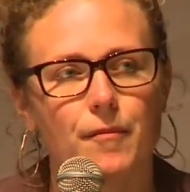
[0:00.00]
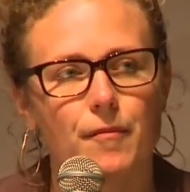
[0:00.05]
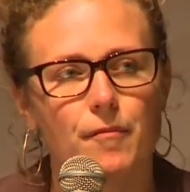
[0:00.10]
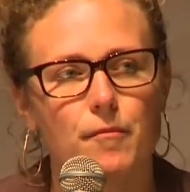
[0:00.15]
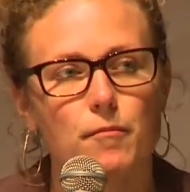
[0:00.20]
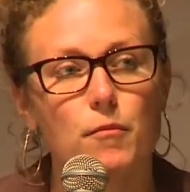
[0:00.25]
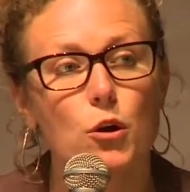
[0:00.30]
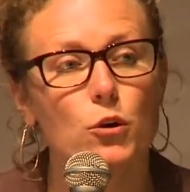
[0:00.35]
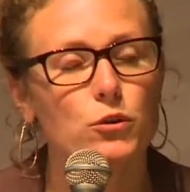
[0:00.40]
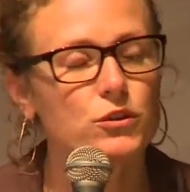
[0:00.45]

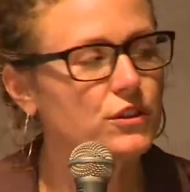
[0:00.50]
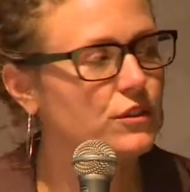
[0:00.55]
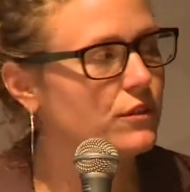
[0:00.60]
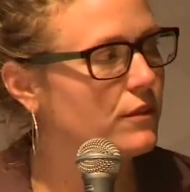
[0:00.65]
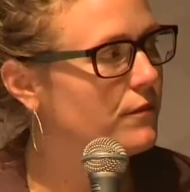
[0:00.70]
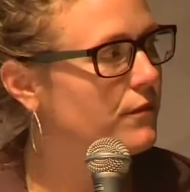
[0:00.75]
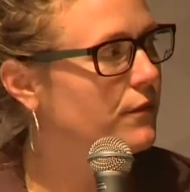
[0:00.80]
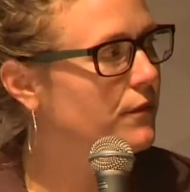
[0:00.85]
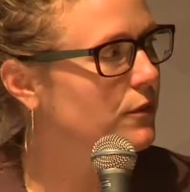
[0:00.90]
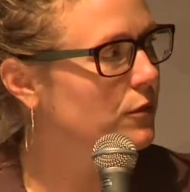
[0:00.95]
most
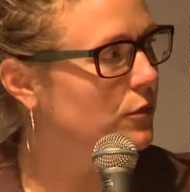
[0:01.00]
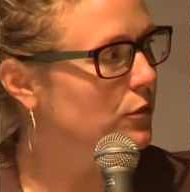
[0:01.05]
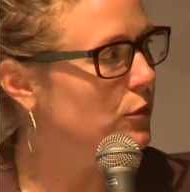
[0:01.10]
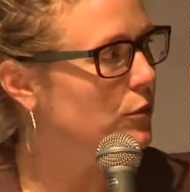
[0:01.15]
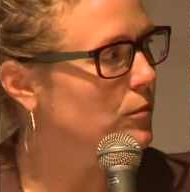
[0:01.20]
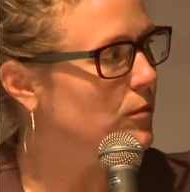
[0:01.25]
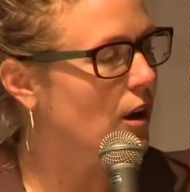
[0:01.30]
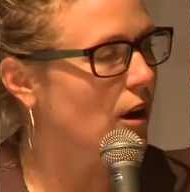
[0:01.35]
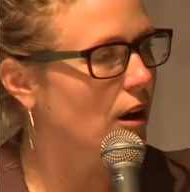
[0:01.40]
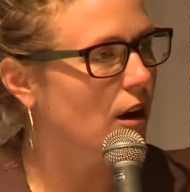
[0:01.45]
of
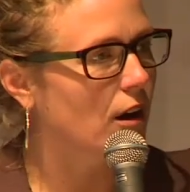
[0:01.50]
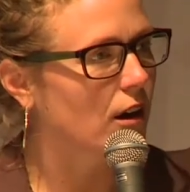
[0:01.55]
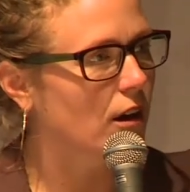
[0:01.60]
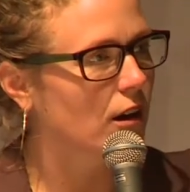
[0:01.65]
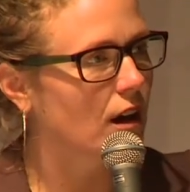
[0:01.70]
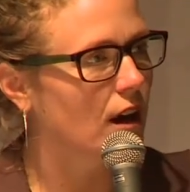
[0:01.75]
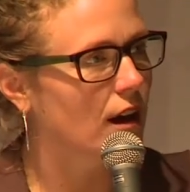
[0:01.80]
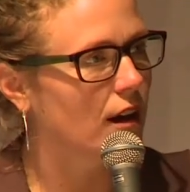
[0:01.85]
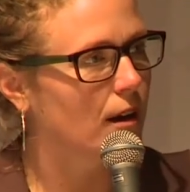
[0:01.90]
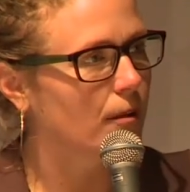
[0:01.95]
whom
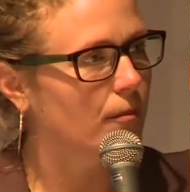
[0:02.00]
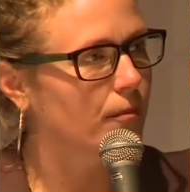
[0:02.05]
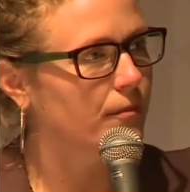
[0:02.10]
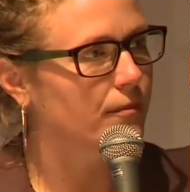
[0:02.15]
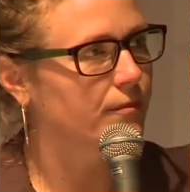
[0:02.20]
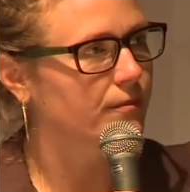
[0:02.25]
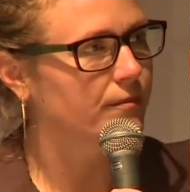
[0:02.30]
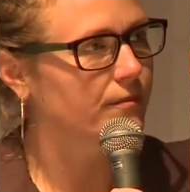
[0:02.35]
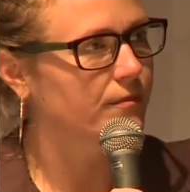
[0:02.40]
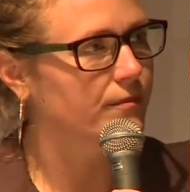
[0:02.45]

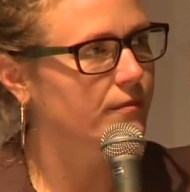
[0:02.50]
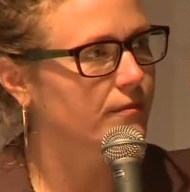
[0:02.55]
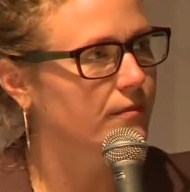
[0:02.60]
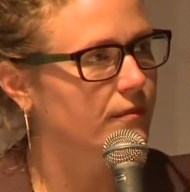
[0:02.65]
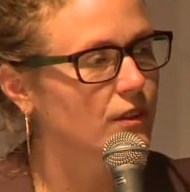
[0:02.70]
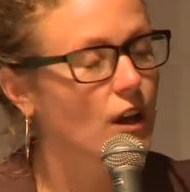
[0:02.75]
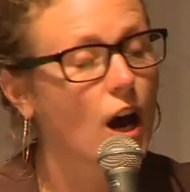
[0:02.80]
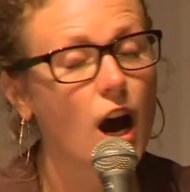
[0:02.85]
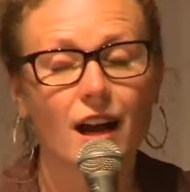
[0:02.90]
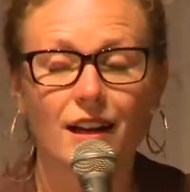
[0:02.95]
are
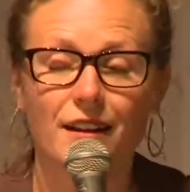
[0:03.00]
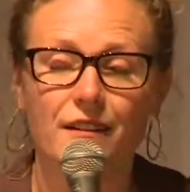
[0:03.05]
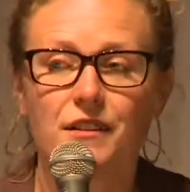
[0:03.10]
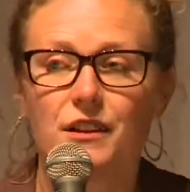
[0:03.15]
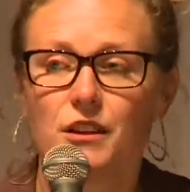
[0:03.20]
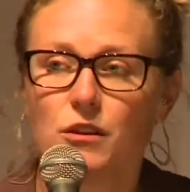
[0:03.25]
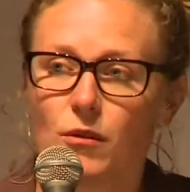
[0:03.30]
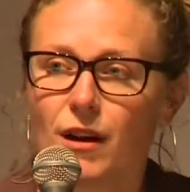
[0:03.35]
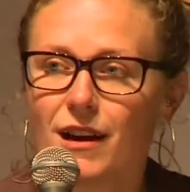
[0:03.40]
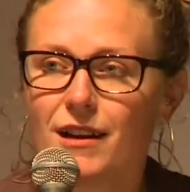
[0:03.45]
not in
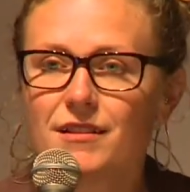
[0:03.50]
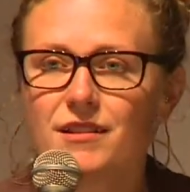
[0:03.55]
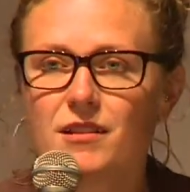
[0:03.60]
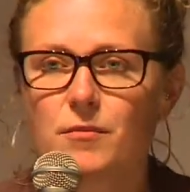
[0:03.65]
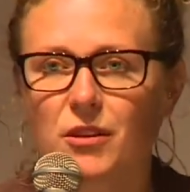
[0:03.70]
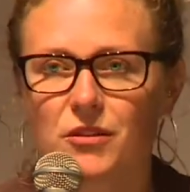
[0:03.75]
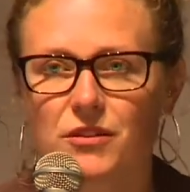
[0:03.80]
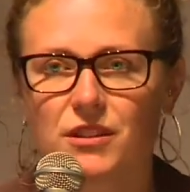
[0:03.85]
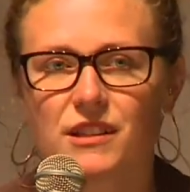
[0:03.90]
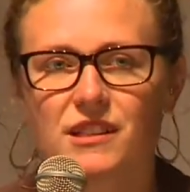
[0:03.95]
the US,
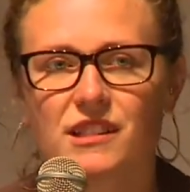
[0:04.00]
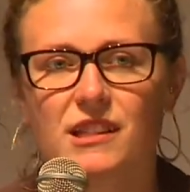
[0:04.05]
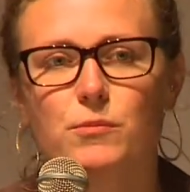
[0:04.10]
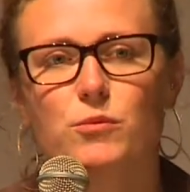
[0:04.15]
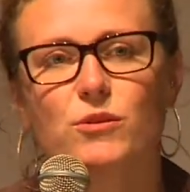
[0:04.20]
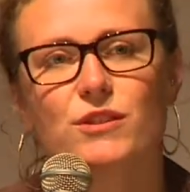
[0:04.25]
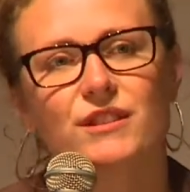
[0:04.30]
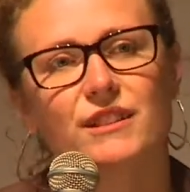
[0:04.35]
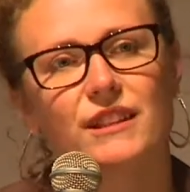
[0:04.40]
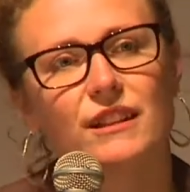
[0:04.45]
about
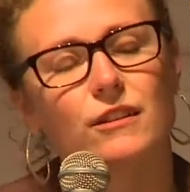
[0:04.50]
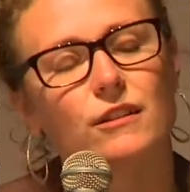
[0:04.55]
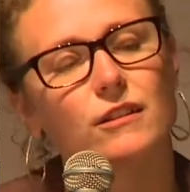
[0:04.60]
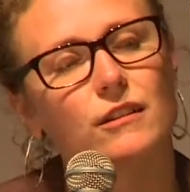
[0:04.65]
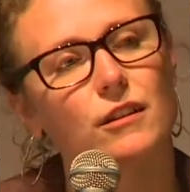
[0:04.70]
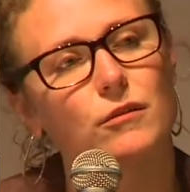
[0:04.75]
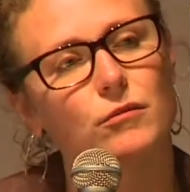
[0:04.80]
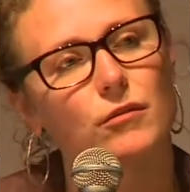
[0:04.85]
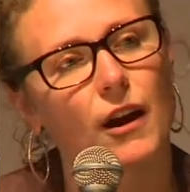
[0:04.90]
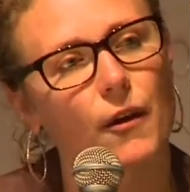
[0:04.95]
60%
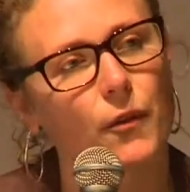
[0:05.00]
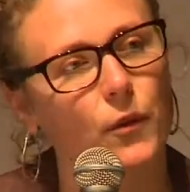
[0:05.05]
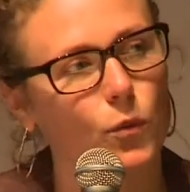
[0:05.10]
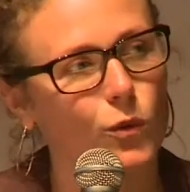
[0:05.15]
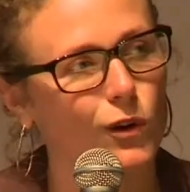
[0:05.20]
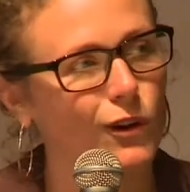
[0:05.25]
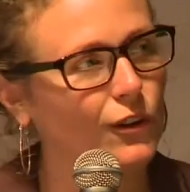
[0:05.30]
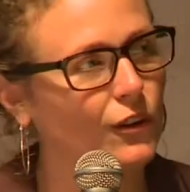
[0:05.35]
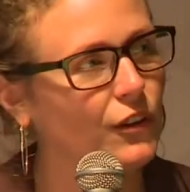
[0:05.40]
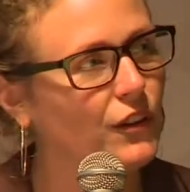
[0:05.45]
are around the
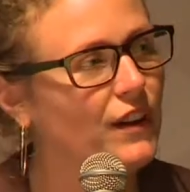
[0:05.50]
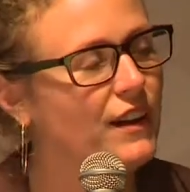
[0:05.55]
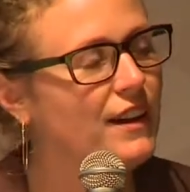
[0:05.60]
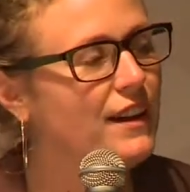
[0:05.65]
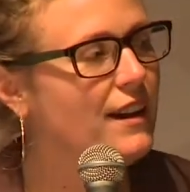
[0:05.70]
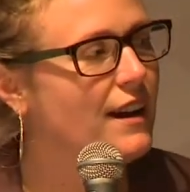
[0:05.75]
world.